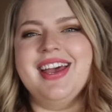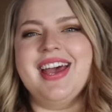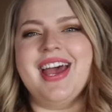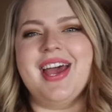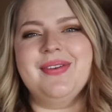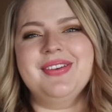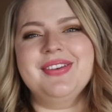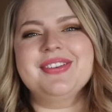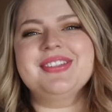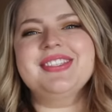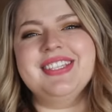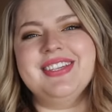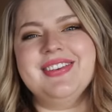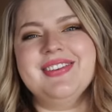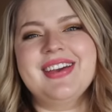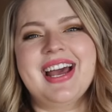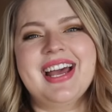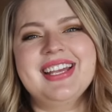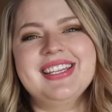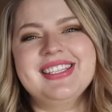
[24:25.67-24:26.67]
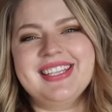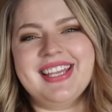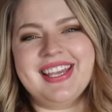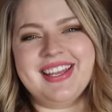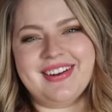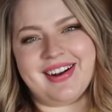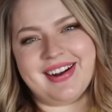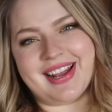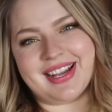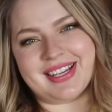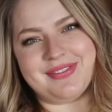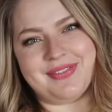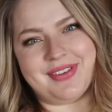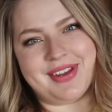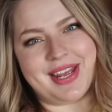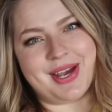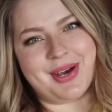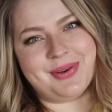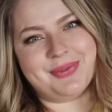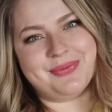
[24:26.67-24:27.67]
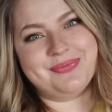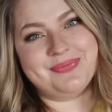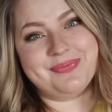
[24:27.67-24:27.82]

and we'll see you guys in our next video.